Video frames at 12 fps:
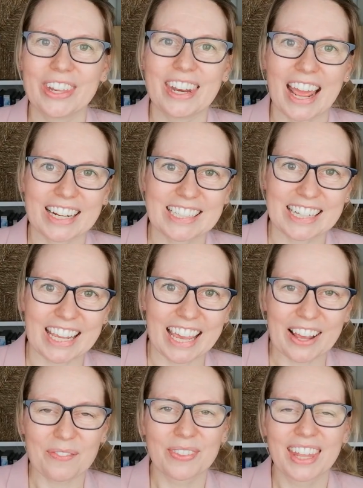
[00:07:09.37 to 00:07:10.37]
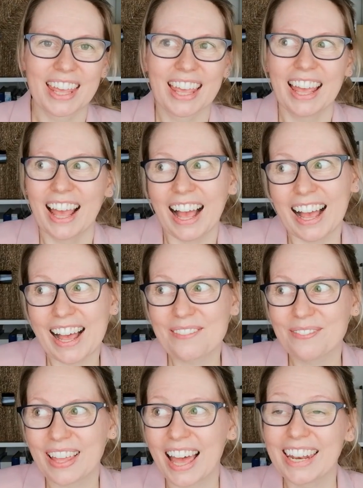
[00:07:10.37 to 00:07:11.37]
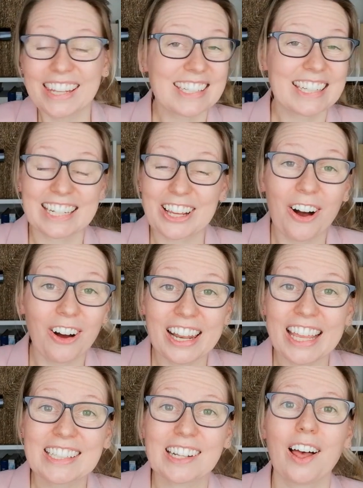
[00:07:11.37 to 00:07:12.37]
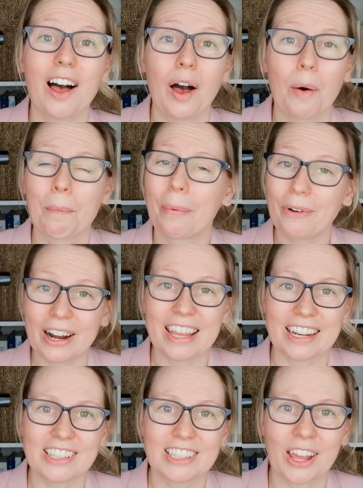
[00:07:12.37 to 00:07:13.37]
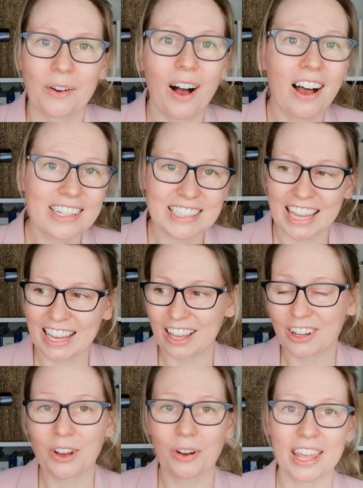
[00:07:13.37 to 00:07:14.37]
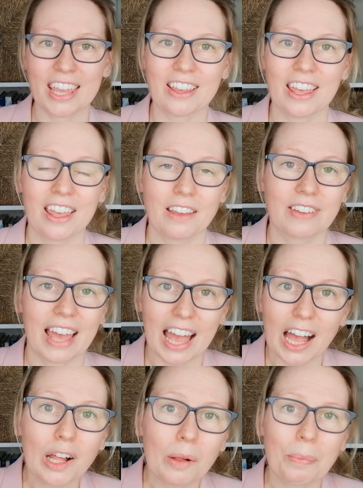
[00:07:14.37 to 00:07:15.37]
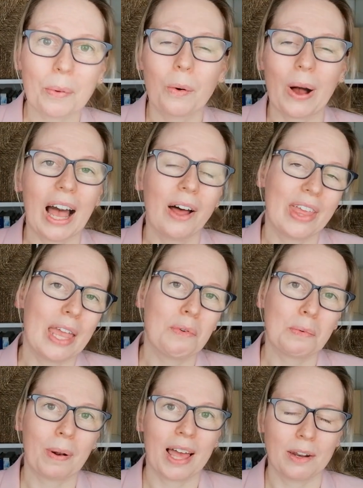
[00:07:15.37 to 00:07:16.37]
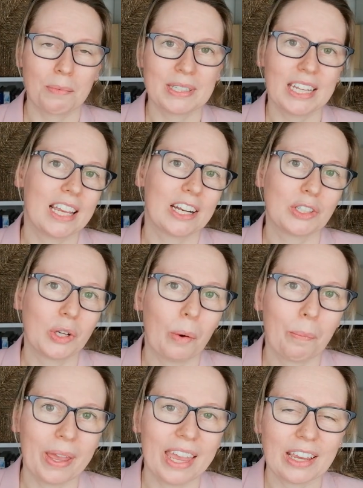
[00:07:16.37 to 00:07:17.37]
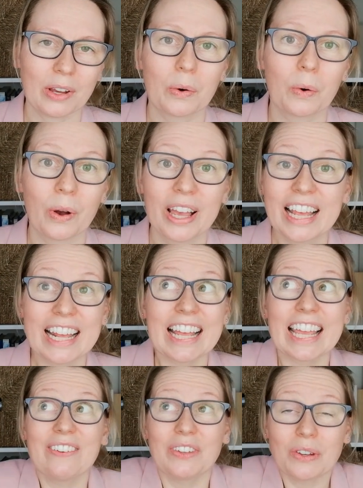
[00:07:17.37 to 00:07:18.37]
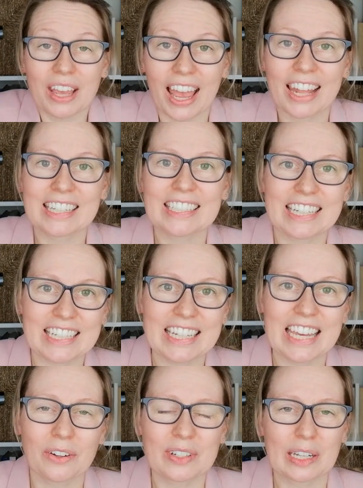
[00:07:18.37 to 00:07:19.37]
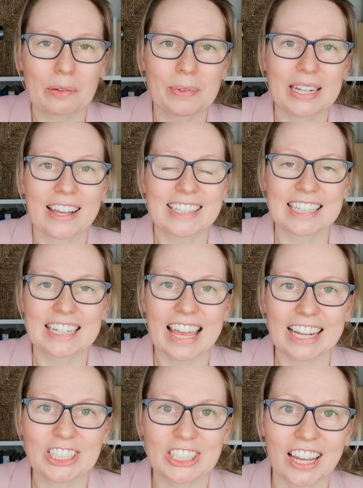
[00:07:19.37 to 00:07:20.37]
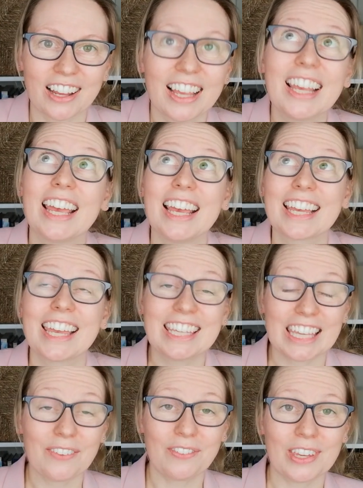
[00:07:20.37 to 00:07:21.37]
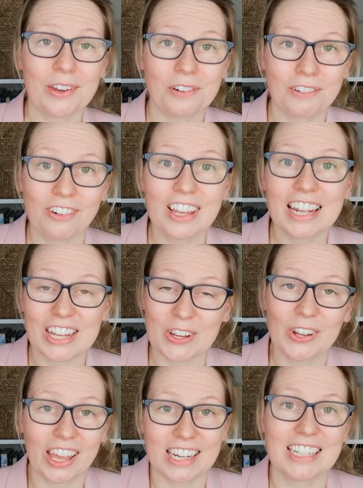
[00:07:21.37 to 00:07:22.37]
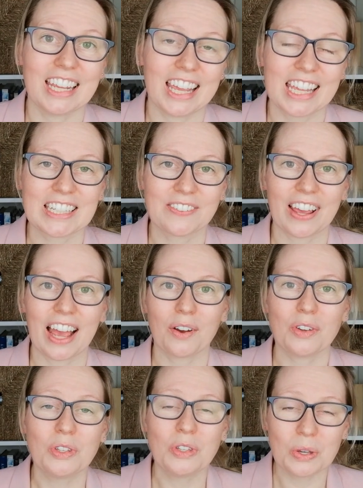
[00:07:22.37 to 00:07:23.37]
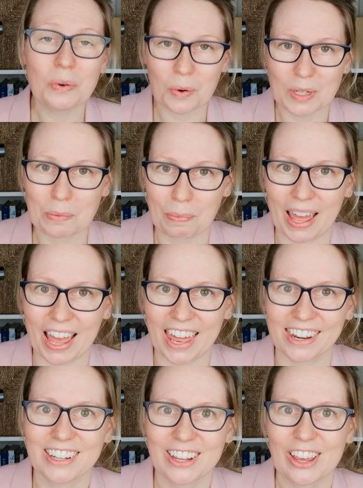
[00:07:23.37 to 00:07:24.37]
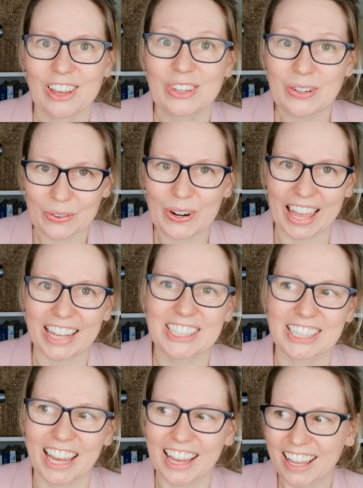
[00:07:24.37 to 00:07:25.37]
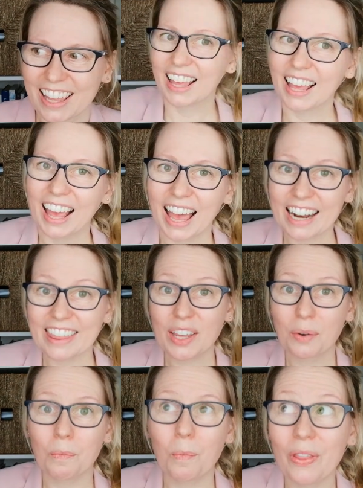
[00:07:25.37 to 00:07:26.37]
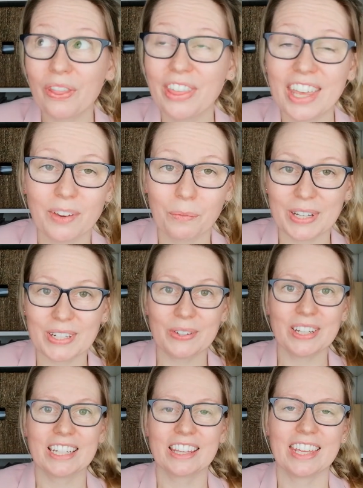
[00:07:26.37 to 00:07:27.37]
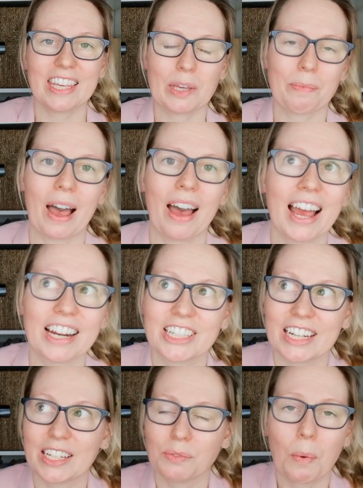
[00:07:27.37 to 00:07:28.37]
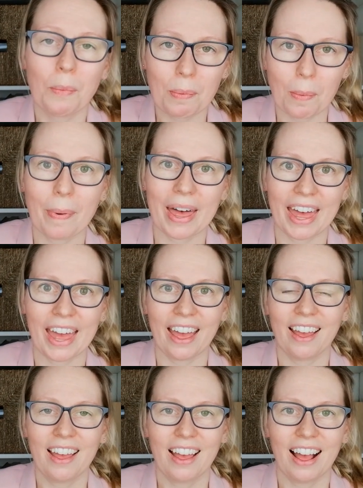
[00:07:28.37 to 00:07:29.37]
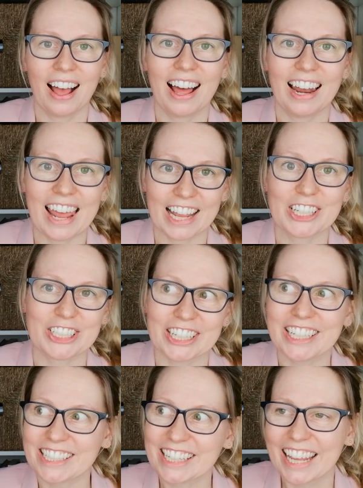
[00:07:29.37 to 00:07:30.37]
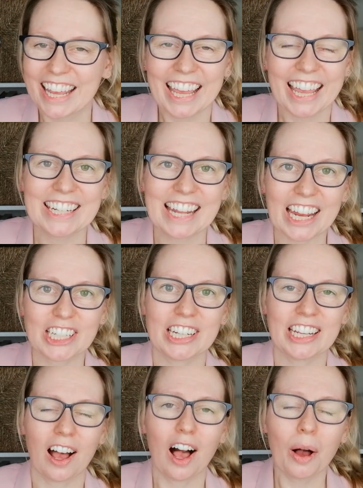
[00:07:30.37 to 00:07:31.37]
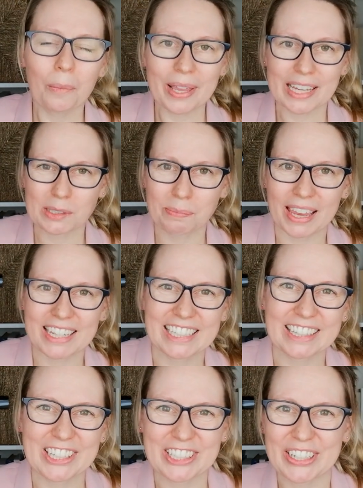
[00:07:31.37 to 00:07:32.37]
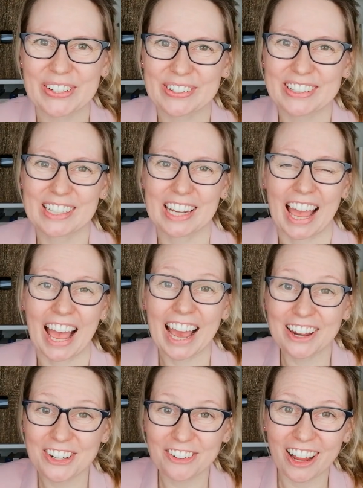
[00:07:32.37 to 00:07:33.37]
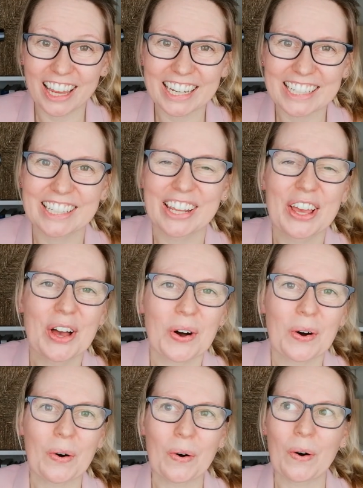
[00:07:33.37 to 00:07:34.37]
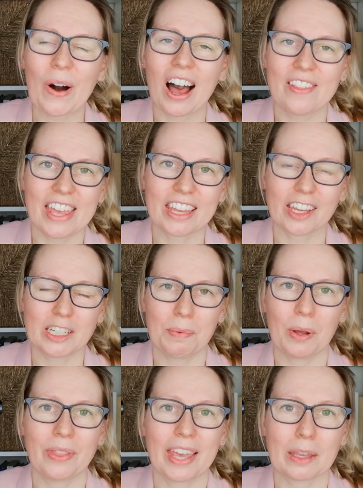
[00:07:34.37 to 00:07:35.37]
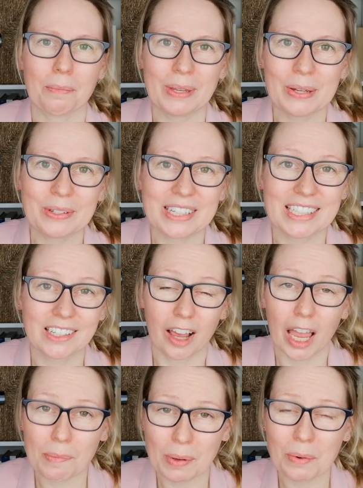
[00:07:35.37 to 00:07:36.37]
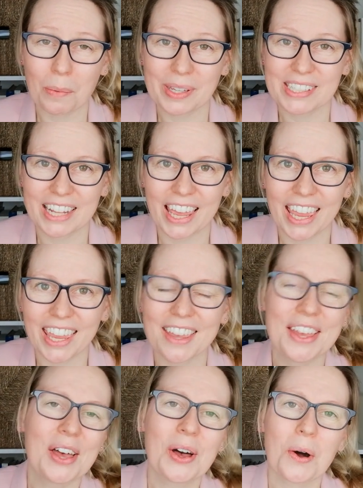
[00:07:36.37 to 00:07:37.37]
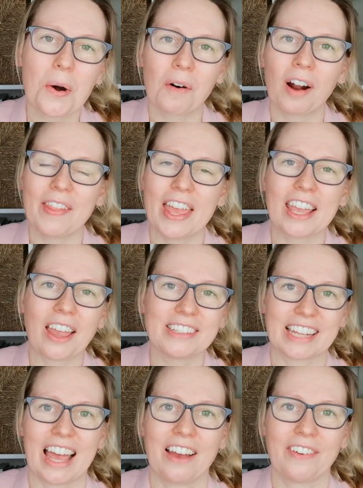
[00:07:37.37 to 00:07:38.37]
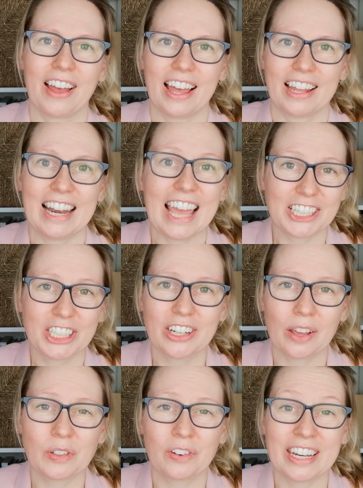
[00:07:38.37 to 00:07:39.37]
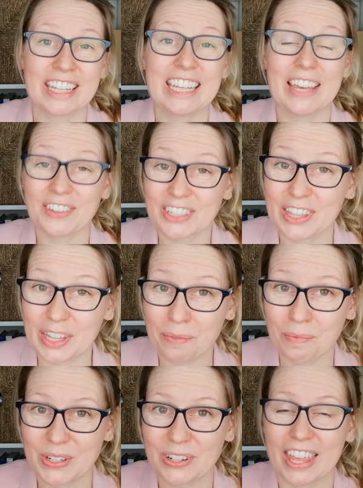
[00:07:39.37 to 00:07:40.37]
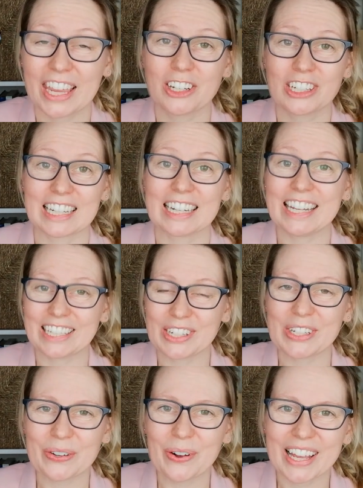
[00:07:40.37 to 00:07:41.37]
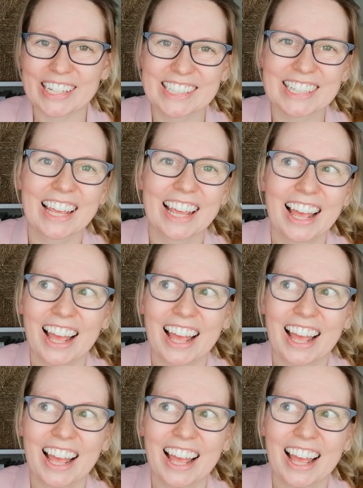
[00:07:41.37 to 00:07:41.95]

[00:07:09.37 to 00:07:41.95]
the next year. And as I said, colleagues are brilliant. So asking a colleague for help or how they would plan a particular topic, or if you can, sitting in on somebody else's lecture can give you really good ideas for how you want to plan your lecture. And I think one thing we do need to think about actually is when we prepare our lectures is actually, are we expecting the students to handwrite or are they going to be on their computers typing what we say? Or are they going to have lecture notes already given to them so they can just listen to us?